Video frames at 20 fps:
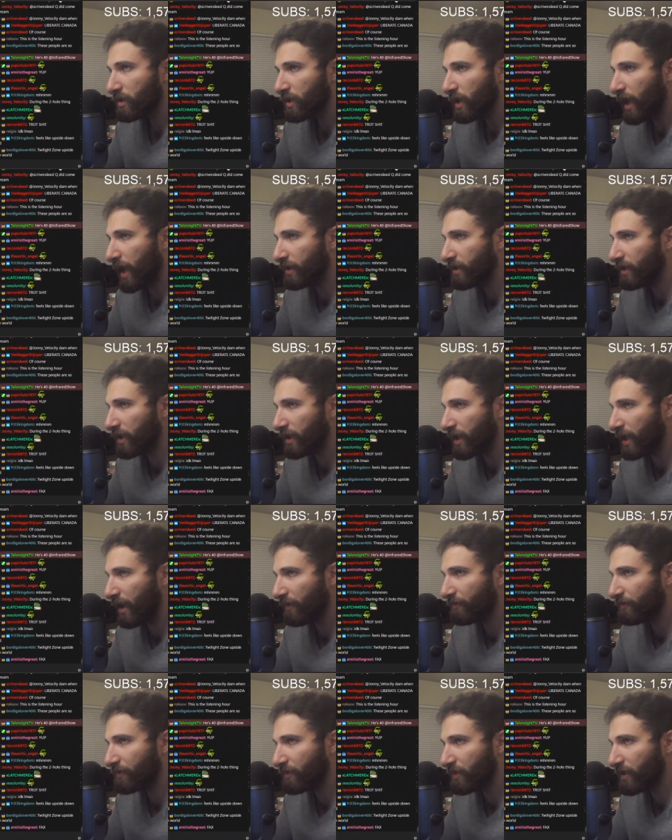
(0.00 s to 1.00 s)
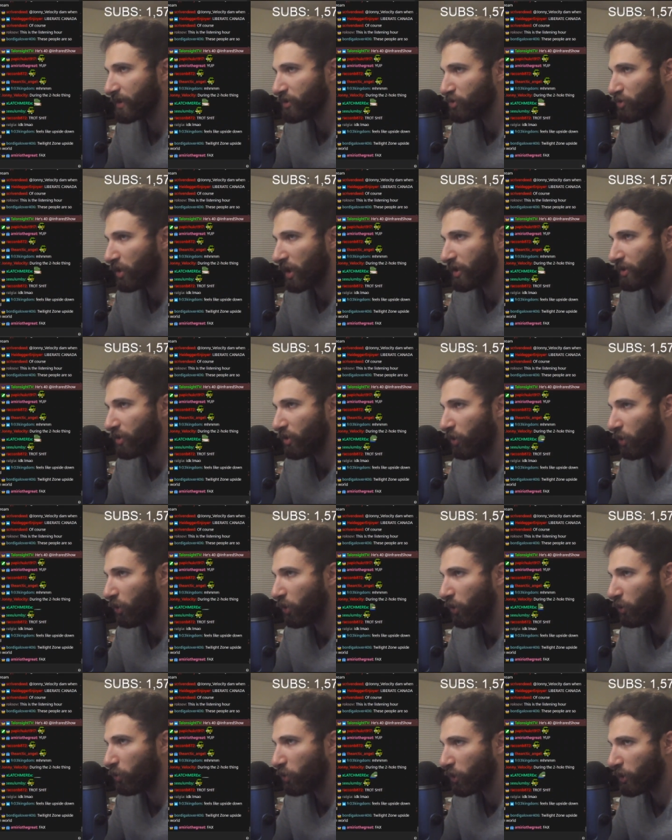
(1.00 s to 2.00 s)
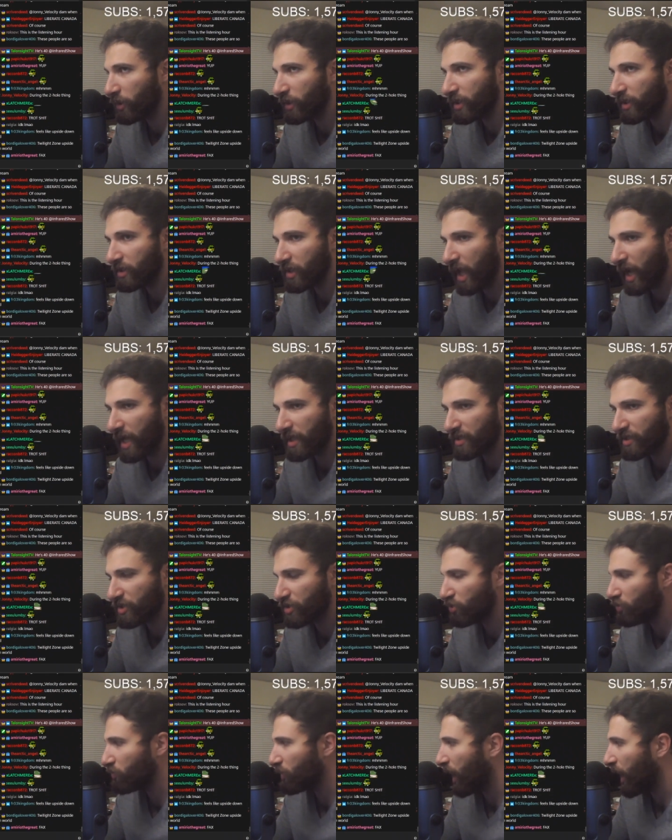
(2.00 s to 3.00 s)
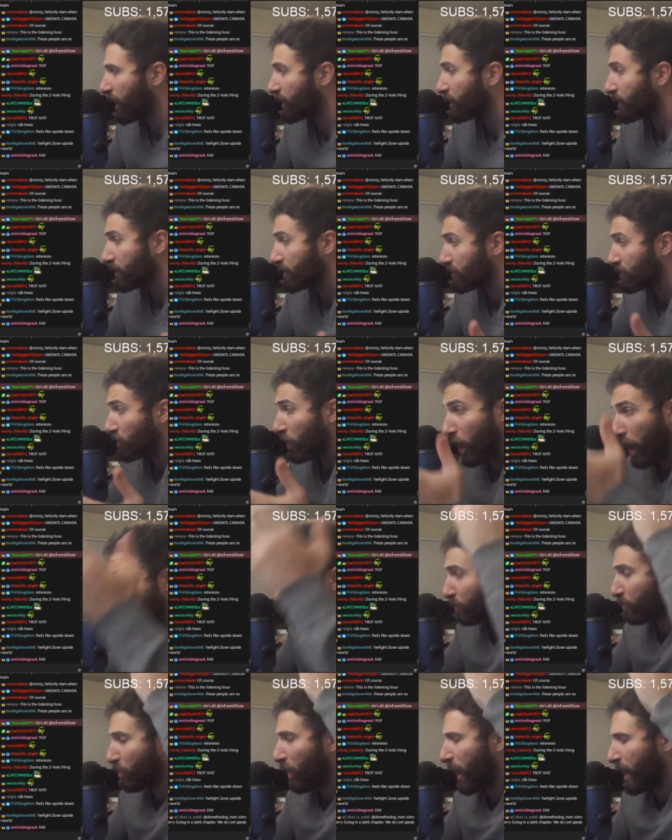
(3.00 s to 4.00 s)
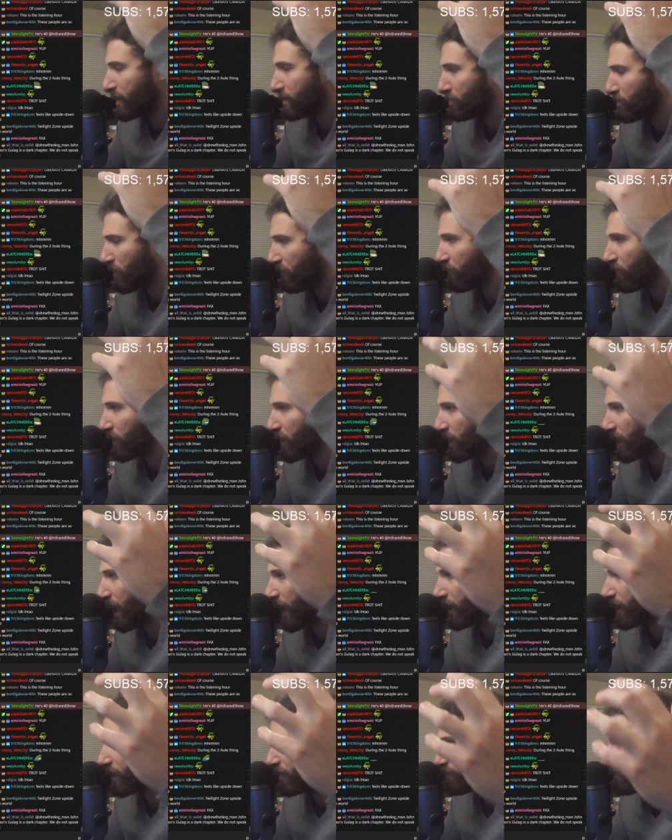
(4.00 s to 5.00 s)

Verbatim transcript: And the left, eh, sorry, the whole working class is uniting. It's an uprising of the Canadian